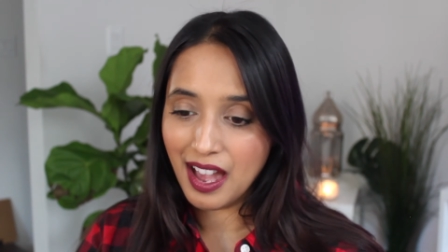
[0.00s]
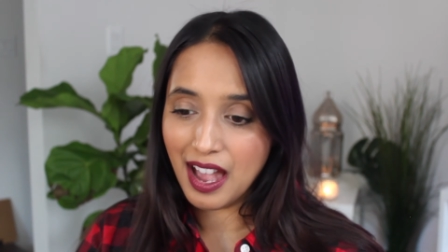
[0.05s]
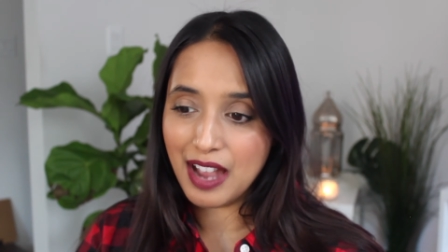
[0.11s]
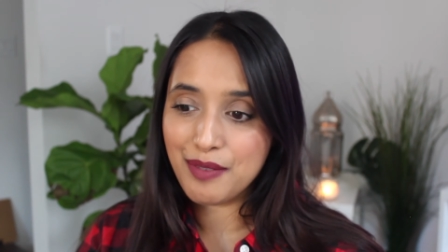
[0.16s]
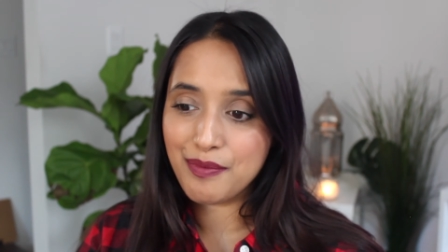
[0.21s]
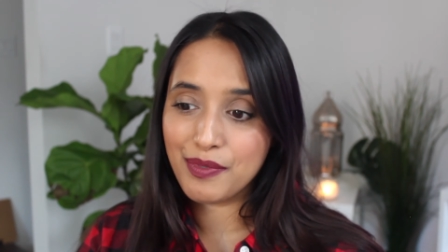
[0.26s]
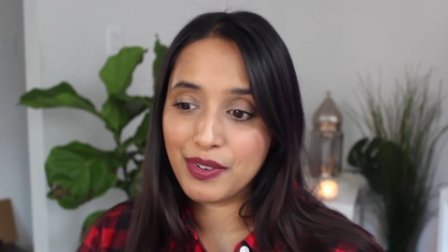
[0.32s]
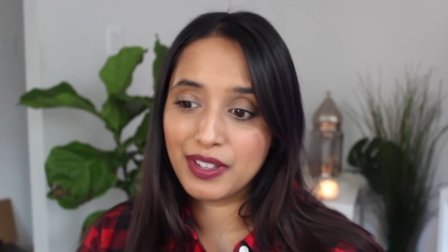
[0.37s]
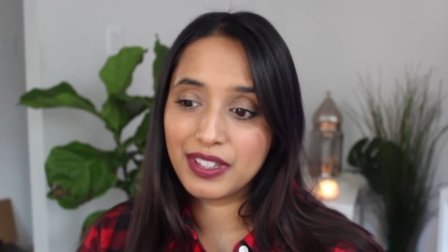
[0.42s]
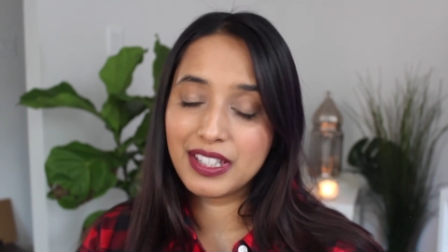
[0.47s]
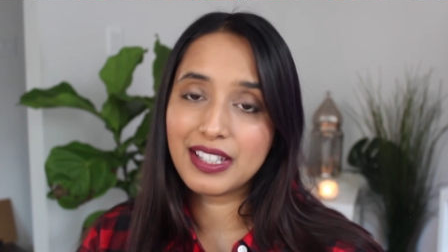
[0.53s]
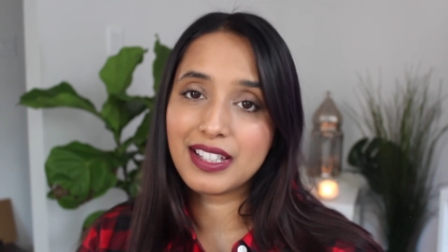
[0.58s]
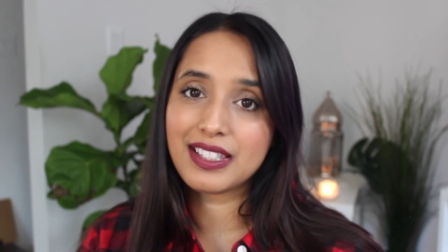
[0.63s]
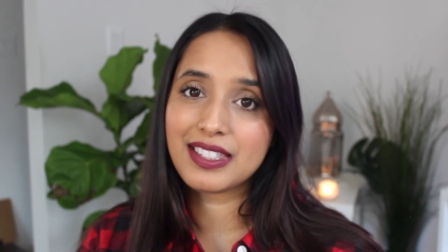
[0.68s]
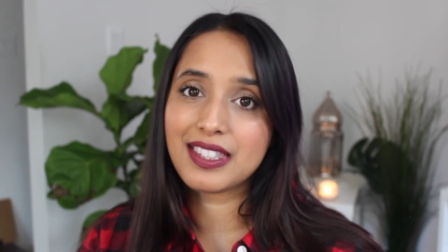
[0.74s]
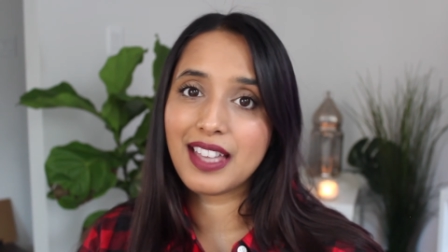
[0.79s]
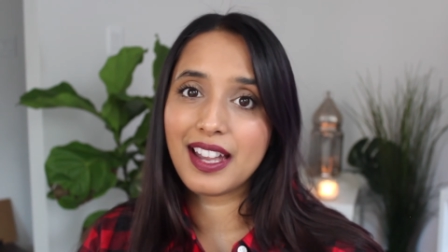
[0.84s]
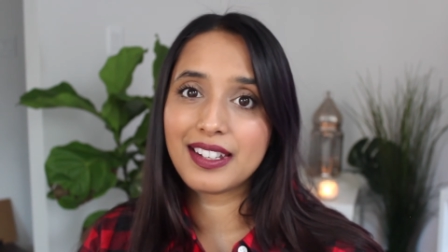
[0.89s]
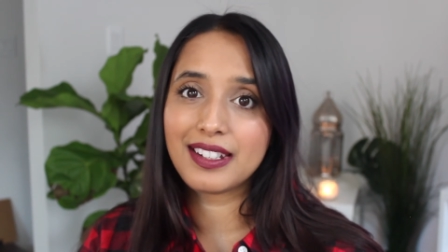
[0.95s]
I'm really
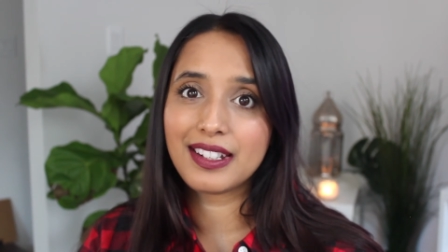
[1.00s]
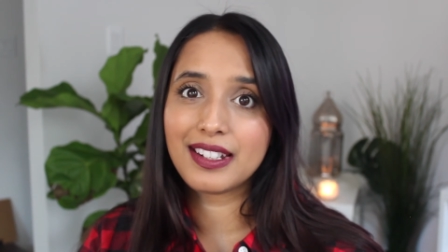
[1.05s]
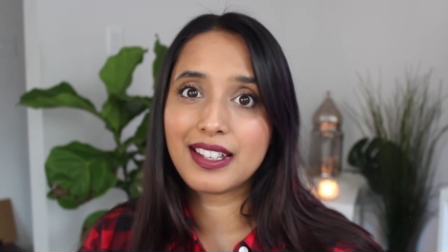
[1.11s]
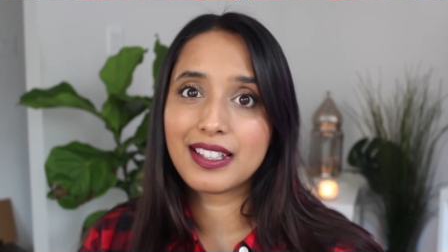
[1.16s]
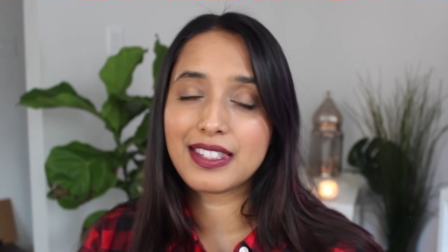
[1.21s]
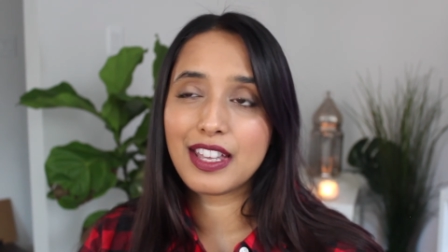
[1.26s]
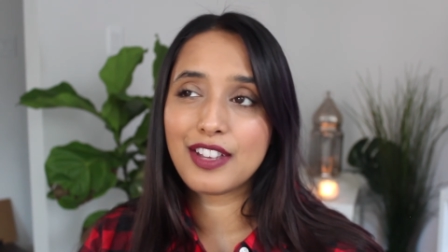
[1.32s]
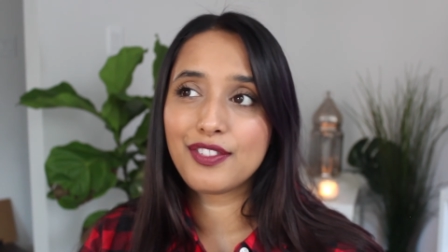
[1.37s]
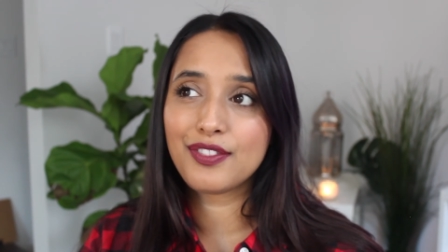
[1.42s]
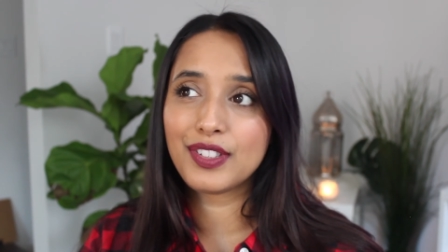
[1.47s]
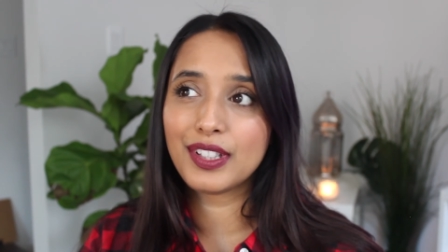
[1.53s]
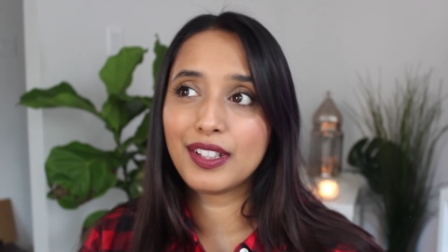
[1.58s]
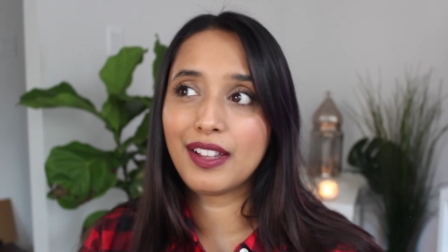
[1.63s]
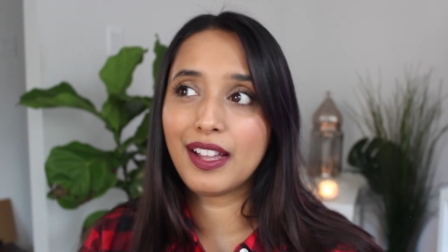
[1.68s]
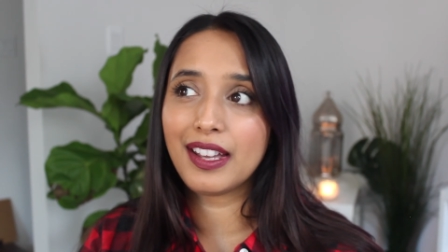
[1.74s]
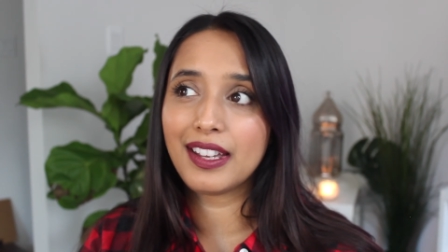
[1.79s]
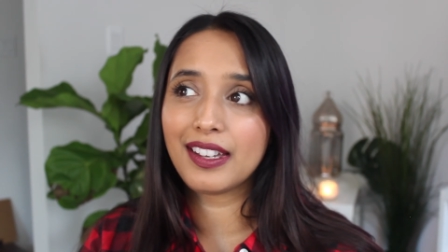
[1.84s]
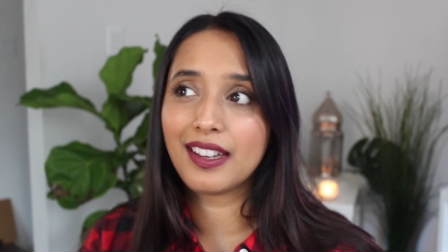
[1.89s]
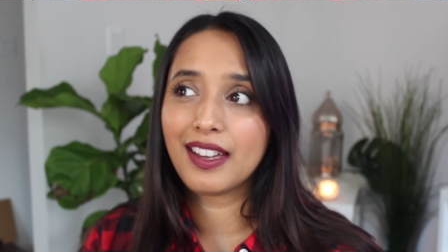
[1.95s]
excited because I feel
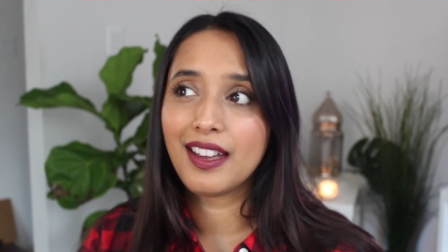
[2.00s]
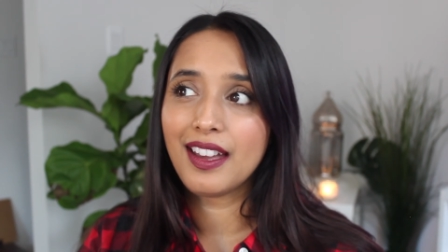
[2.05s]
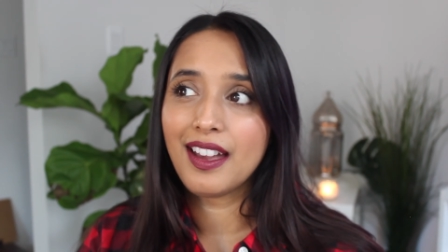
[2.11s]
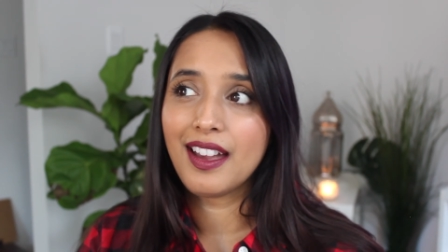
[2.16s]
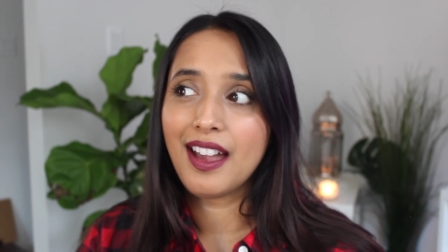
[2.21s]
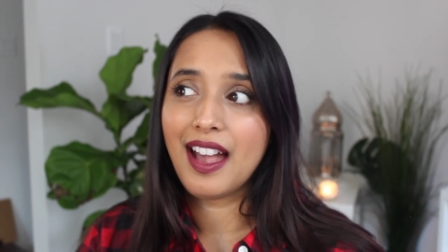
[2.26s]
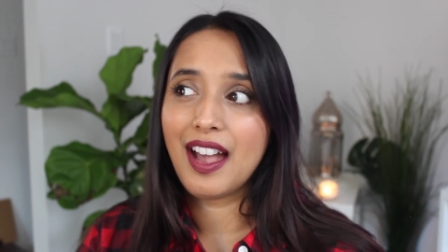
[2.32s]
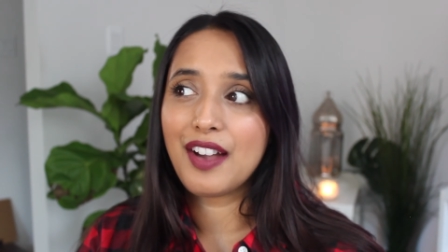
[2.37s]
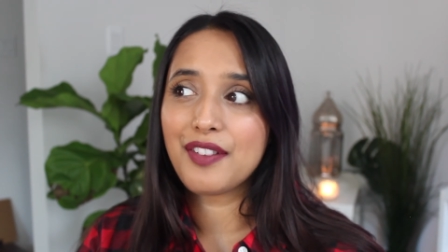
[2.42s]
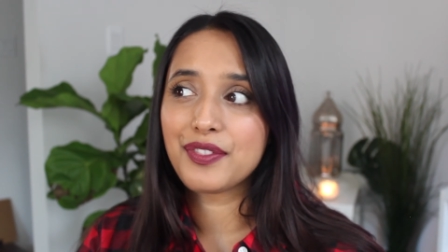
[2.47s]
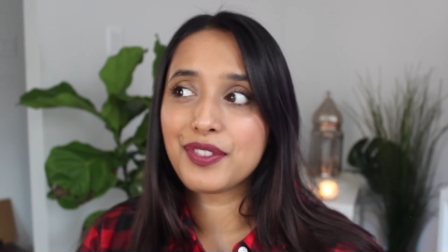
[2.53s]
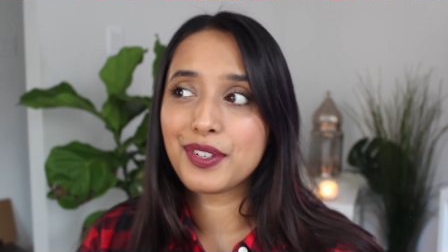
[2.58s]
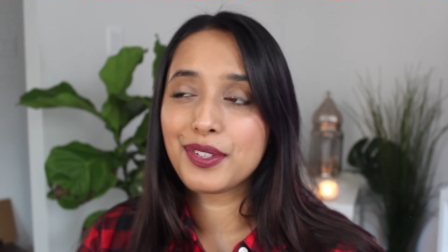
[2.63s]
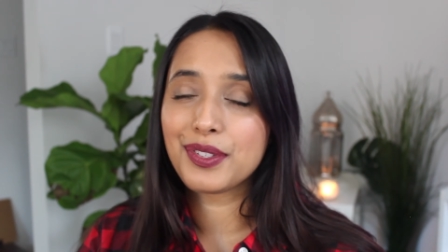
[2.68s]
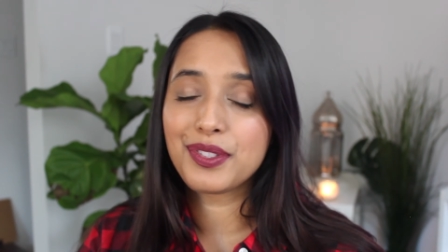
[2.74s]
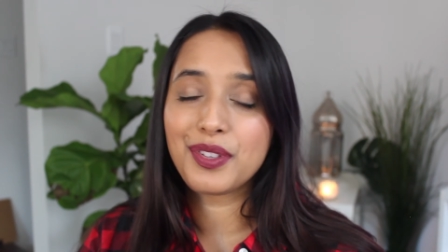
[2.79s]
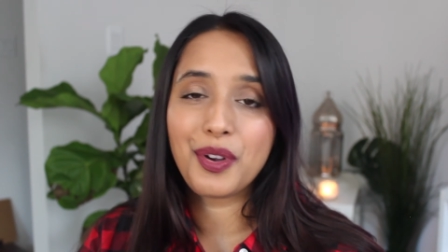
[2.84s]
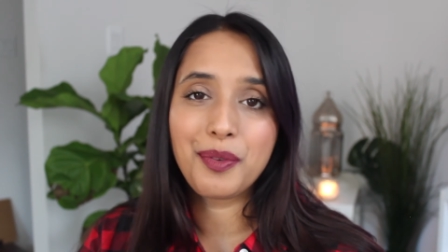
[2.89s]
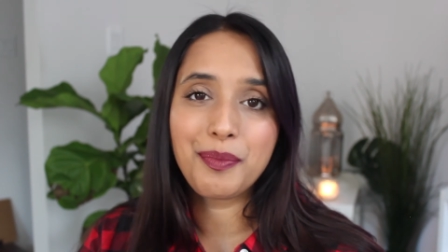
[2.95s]
like after
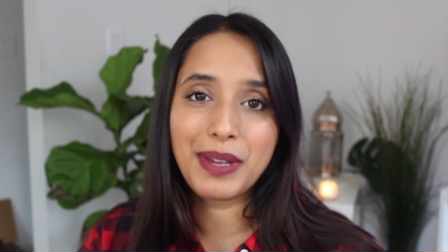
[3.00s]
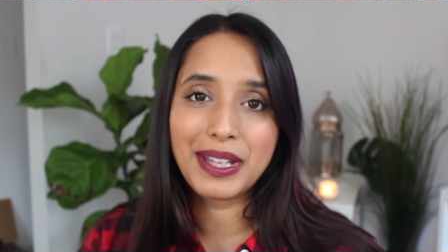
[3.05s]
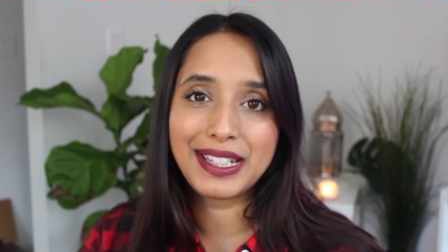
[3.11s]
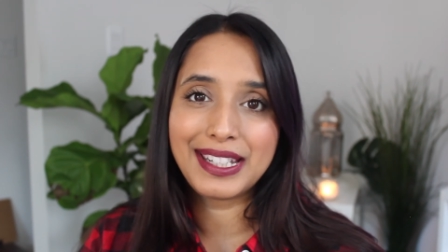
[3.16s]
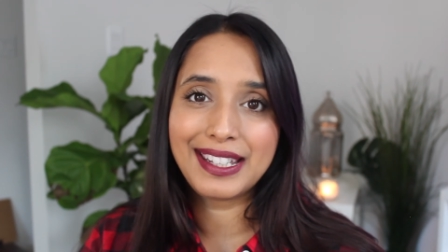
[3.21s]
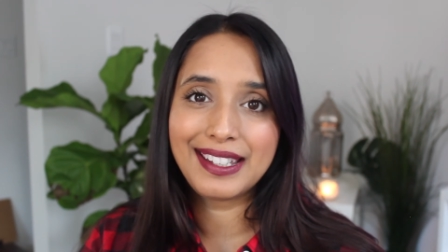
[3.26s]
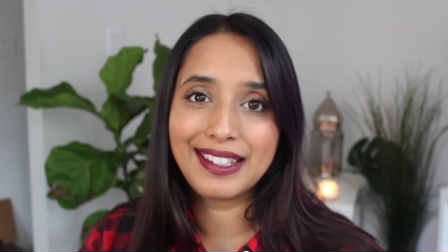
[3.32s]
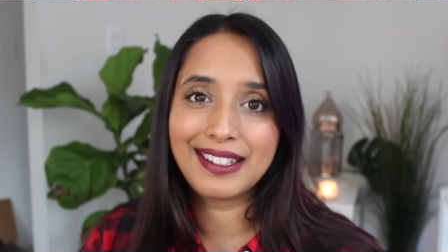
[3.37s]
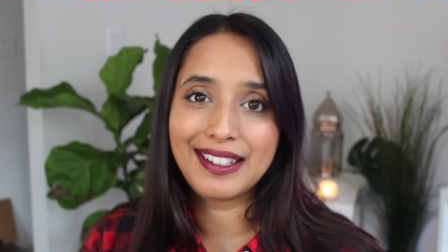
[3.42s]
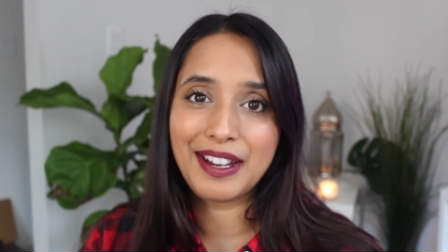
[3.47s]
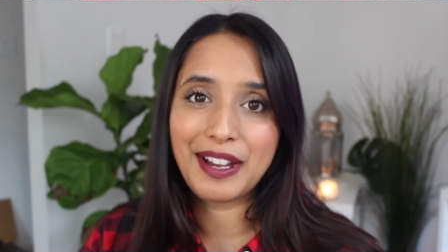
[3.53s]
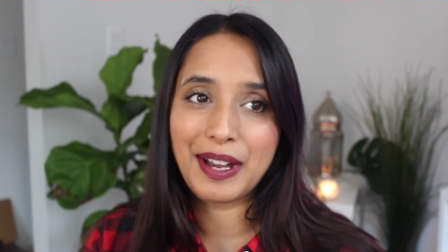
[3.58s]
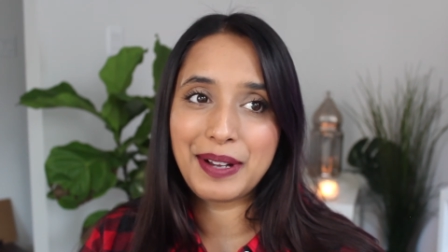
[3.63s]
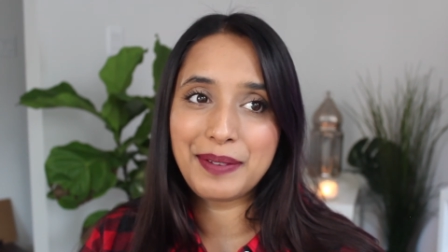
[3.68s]
so many